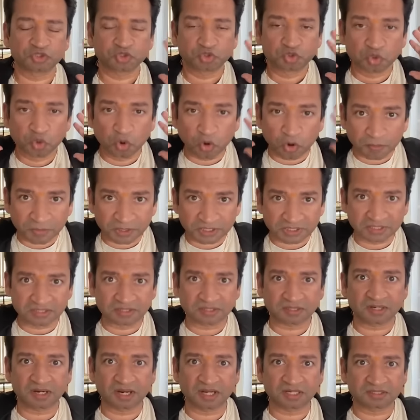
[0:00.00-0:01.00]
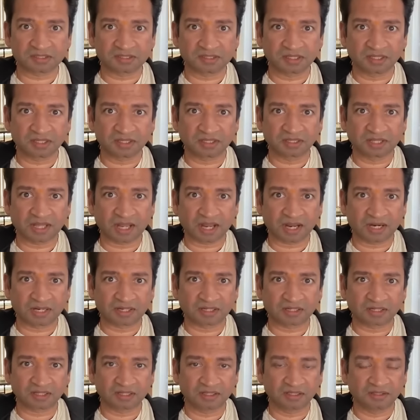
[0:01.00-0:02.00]
so much international
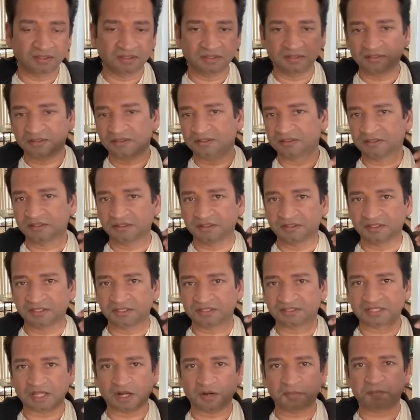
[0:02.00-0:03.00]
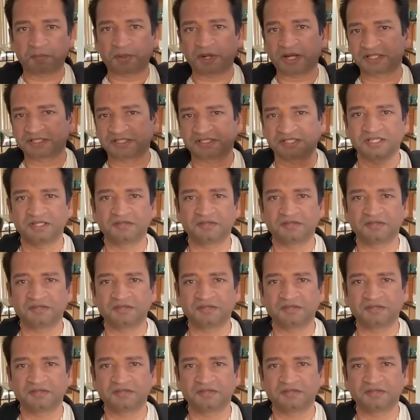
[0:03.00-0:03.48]
that they surpass